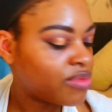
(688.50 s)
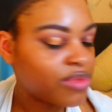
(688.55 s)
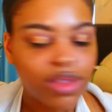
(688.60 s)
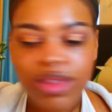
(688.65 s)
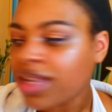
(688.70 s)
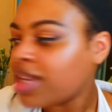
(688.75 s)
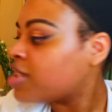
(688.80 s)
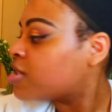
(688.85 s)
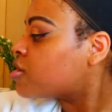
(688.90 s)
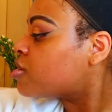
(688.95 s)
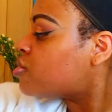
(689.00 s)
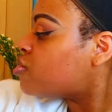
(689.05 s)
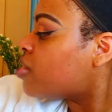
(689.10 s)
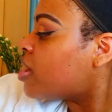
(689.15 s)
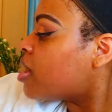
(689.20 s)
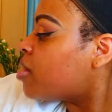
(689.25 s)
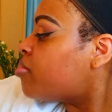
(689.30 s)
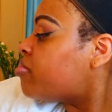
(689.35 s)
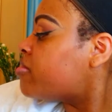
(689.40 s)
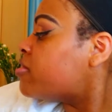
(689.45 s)
Let's
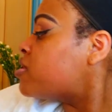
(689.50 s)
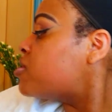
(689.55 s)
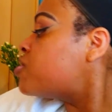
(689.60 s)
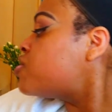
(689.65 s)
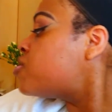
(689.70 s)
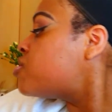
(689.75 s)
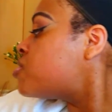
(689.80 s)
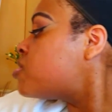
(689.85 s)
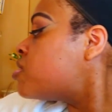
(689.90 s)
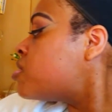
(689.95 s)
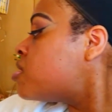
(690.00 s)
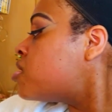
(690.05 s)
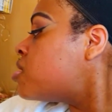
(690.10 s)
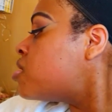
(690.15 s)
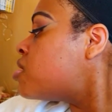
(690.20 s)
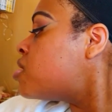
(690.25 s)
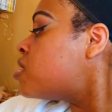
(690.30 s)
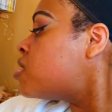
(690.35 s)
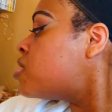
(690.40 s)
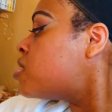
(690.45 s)
try a brush.
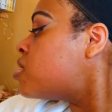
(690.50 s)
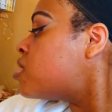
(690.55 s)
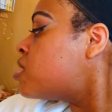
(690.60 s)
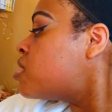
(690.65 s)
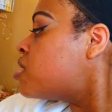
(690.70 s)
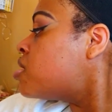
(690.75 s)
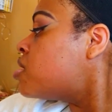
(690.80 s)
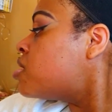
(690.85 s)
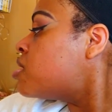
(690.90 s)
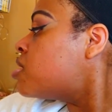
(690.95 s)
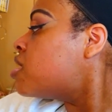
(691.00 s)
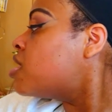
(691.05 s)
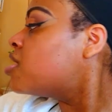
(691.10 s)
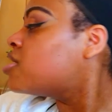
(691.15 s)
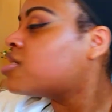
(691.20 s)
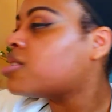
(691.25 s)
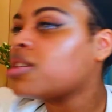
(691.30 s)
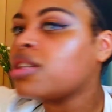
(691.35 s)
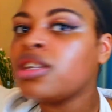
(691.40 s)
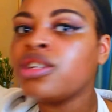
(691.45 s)
And
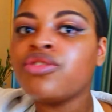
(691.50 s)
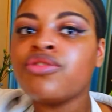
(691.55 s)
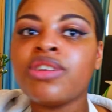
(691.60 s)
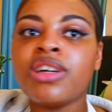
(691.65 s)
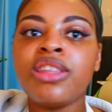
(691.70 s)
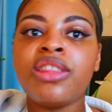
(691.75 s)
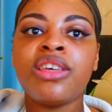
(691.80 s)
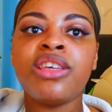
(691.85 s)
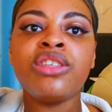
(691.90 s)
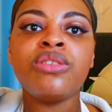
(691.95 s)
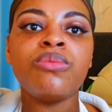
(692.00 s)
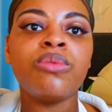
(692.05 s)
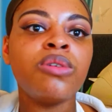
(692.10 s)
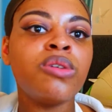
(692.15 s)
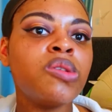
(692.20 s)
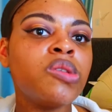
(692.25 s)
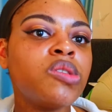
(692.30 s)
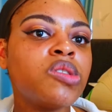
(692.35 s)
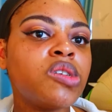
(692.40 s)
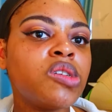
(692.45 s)
shall I try this
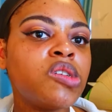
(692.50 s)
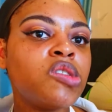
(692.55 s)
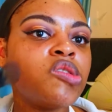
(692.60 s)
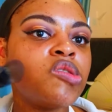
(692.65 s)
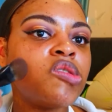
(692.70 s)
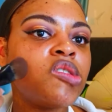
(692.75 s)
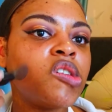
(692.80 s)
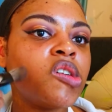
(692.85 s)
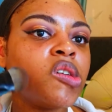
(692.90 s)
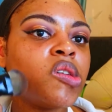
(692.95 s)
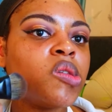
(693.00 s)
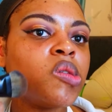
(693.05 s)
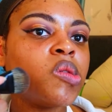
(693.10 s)
one? Shall I try?